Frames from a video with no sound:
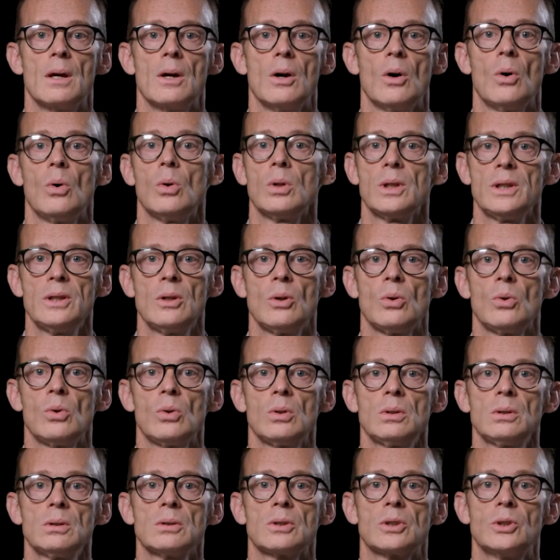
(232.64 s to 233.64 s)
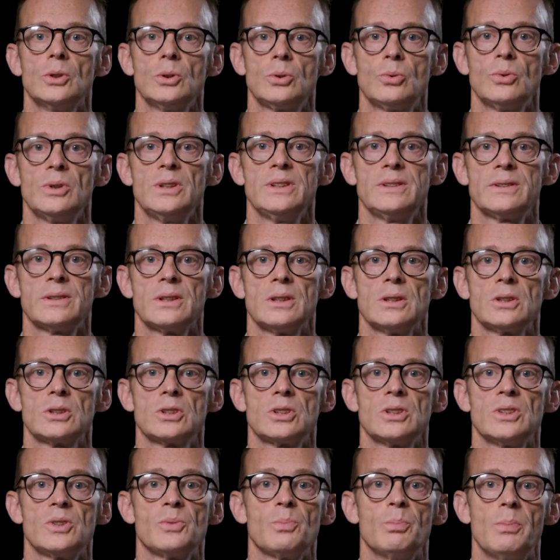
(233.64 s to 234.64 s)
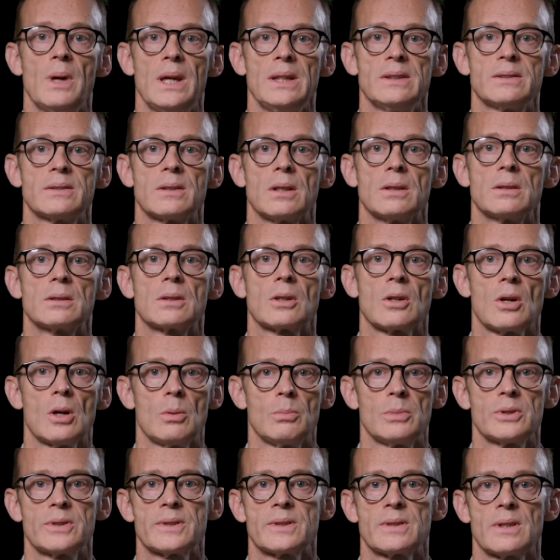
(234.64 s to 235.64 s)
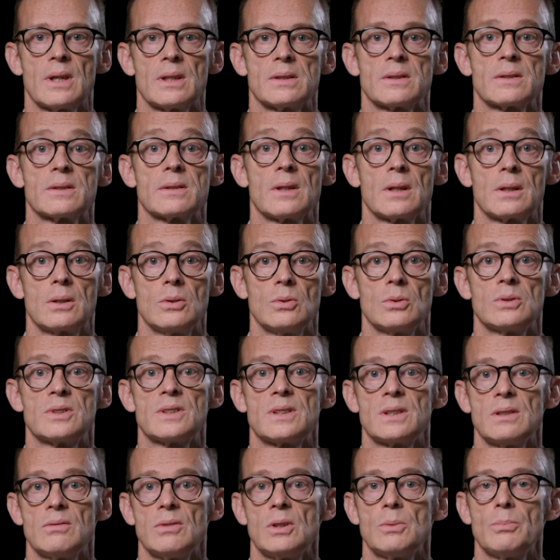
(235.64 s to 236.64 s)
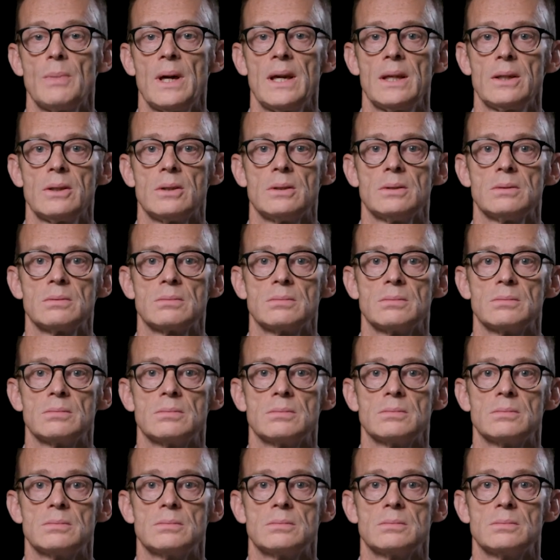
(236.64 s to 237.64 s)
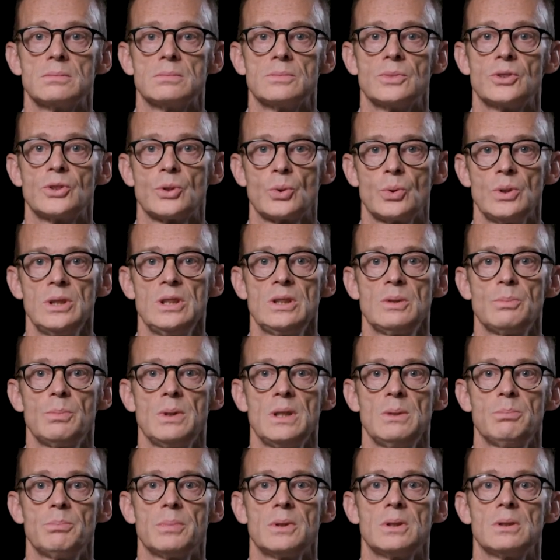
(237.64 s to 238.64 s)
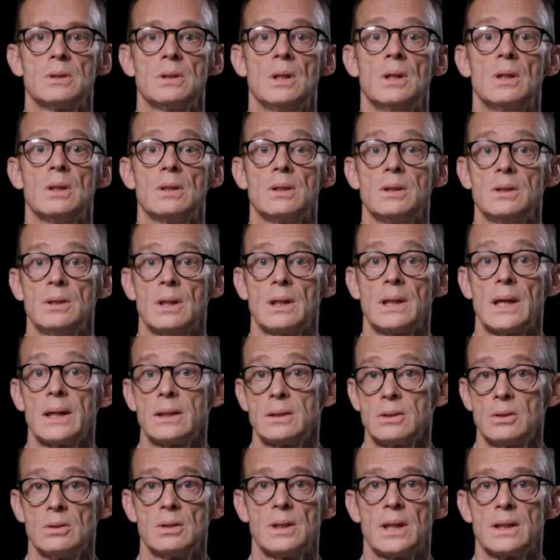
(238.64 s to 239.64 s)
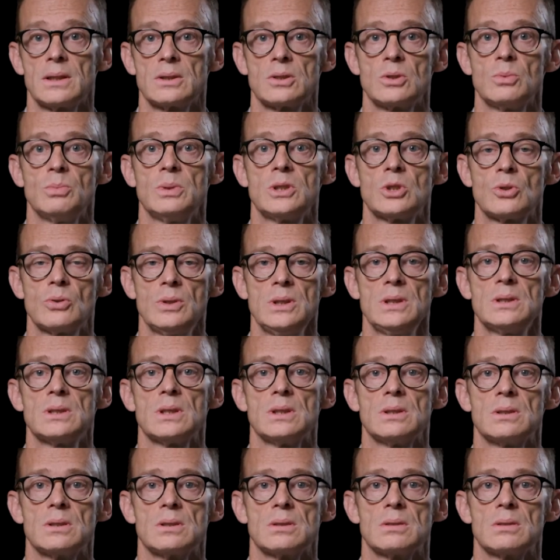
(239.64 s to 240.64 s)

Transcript: All in all, good research is based on common sense and good civil manner. Treat people like you like to be treated.